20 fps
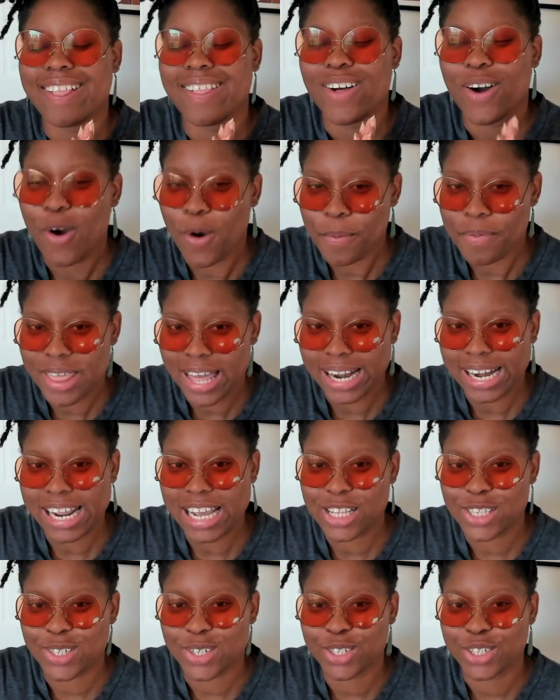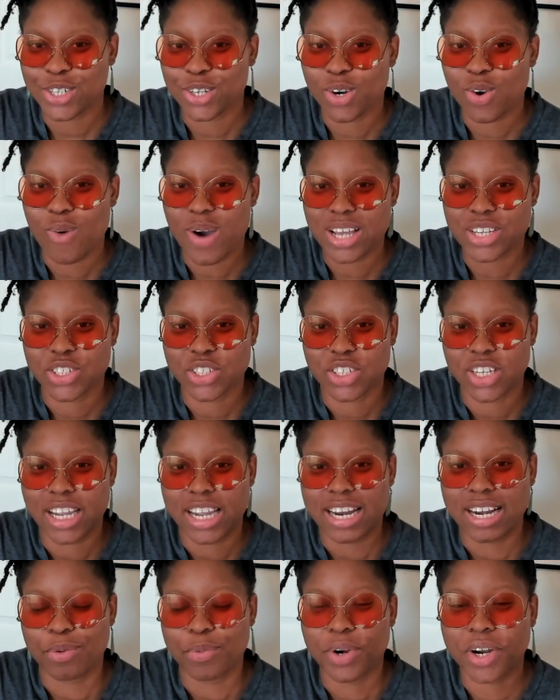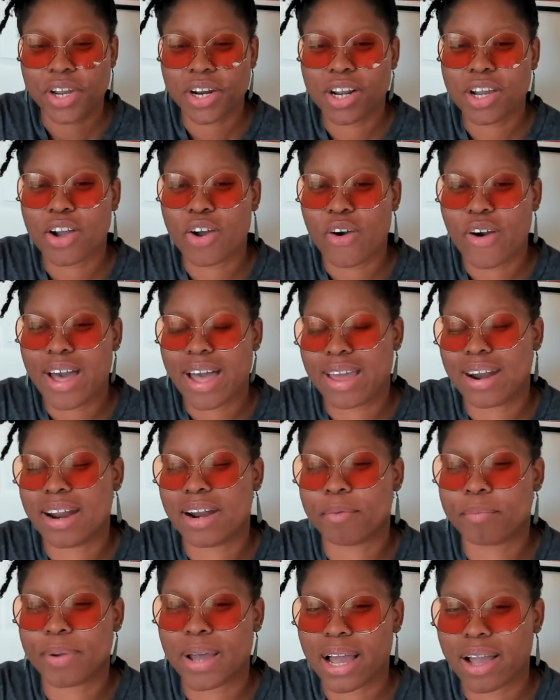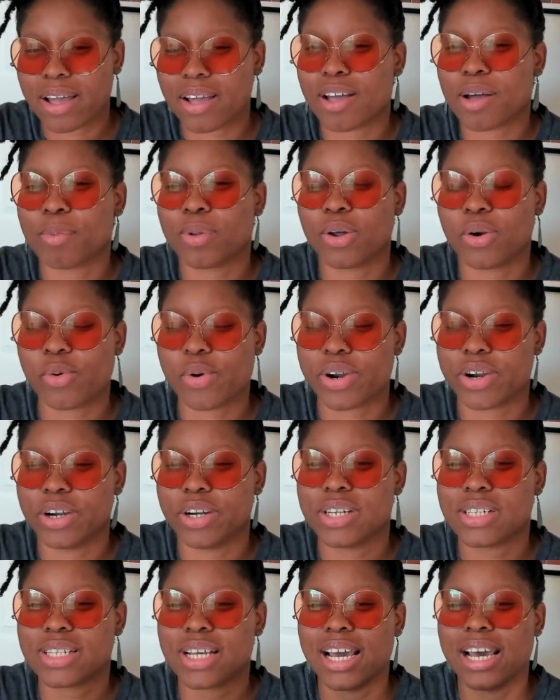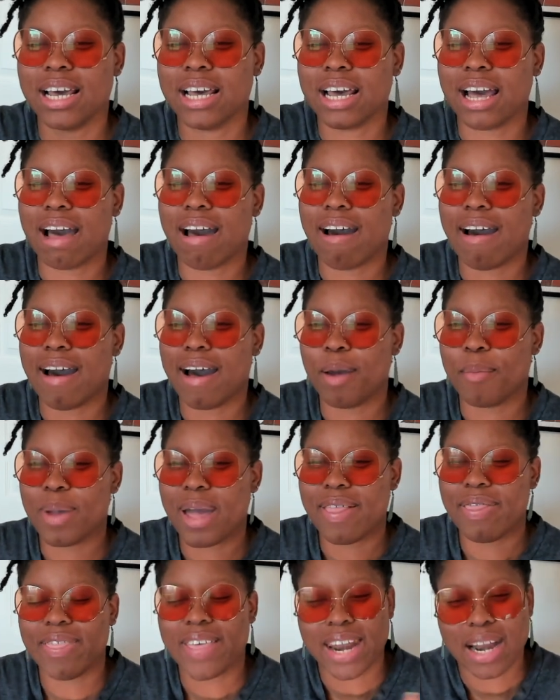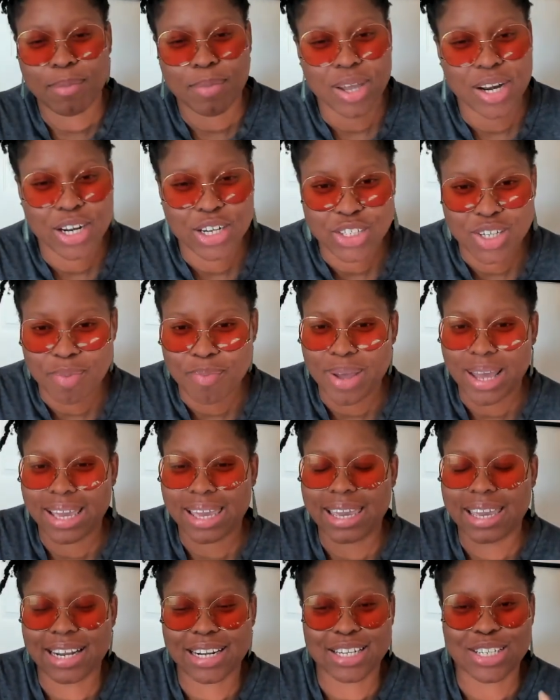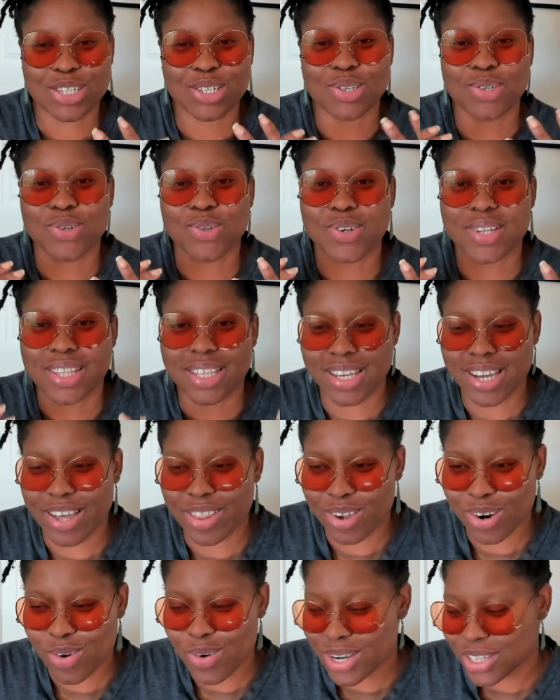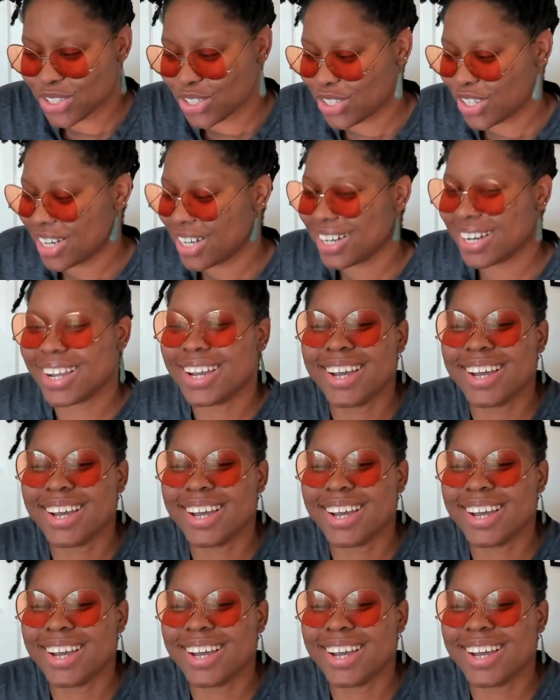hope that answers your question. We're gonna go ahead and pack a couple of orders, and then I'm gonna jump back into the other question.